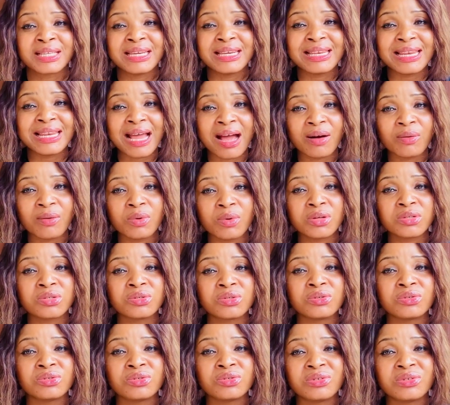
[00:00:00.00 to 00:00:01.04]
Now
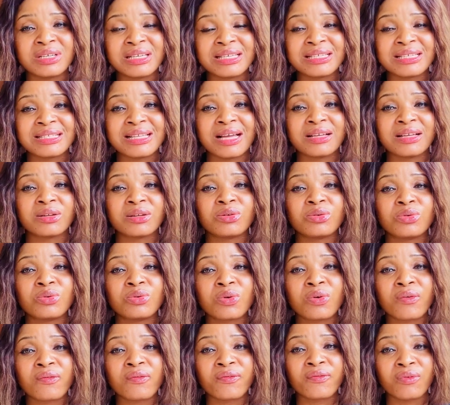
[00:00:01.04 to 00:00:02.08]
what you do is that
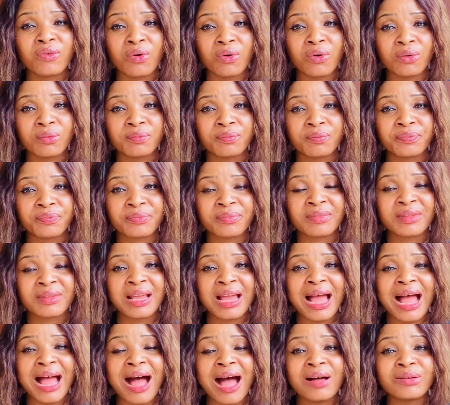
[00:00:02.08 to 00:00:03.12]
look for
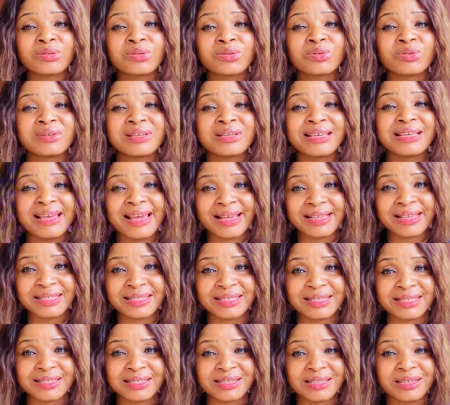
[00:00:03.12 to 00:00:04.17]
how to
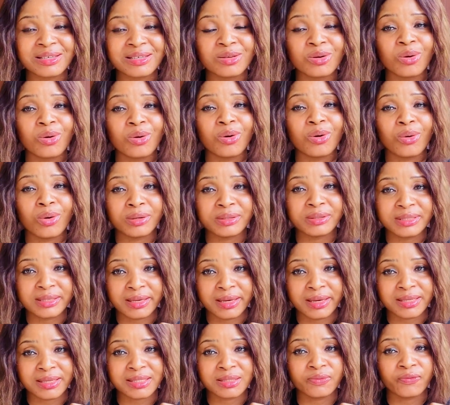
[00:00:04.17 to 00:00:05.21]
get your
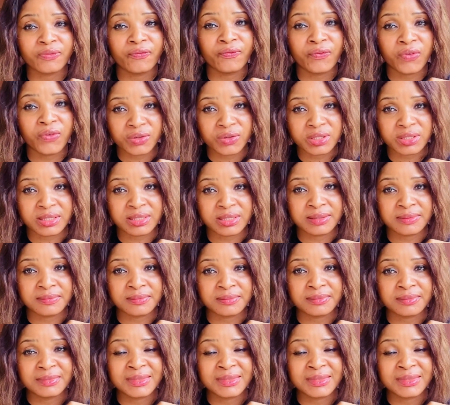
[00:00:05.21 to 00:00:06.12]
audience first.